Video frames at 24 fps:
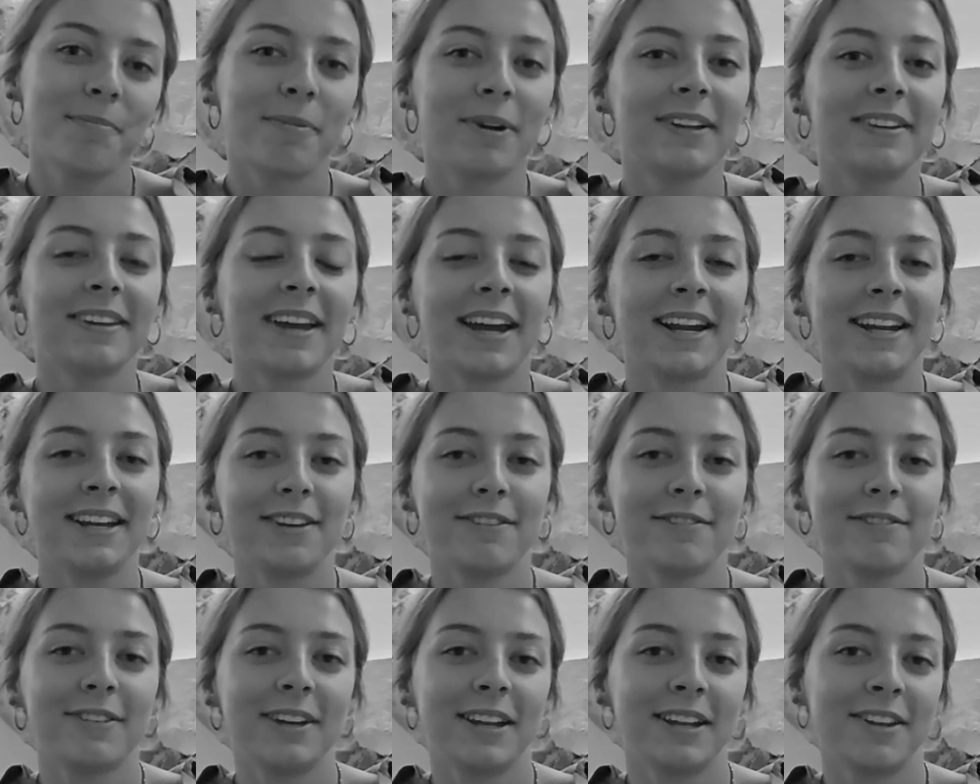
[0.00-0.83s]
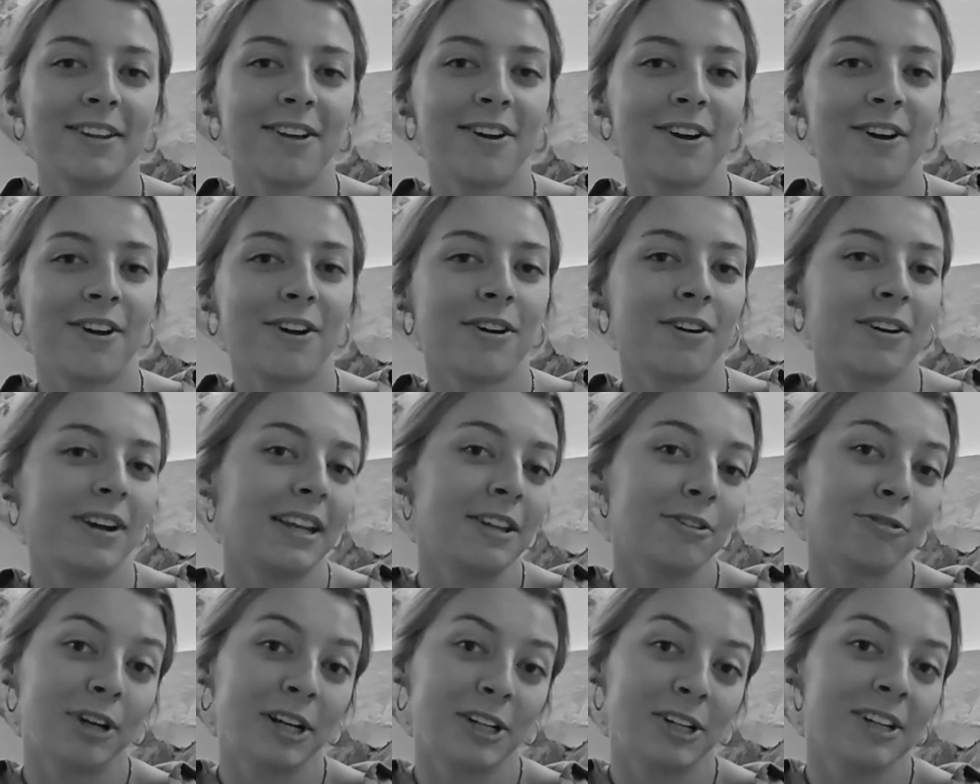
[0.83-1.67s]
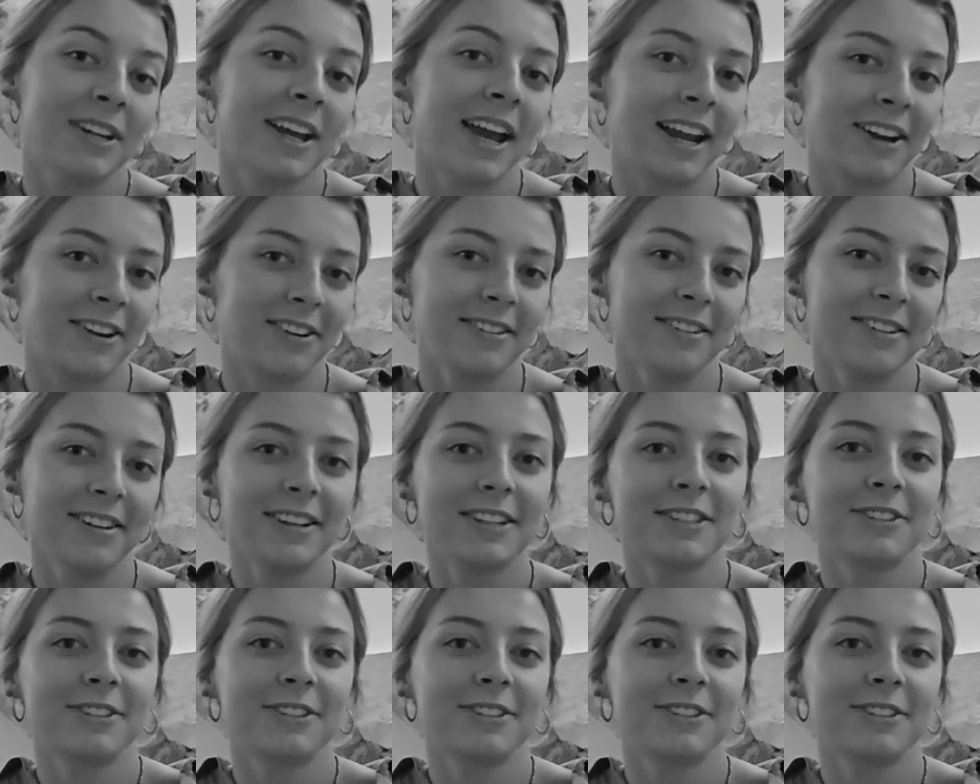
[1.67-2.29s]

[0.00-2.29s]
but I live in Réunion Island.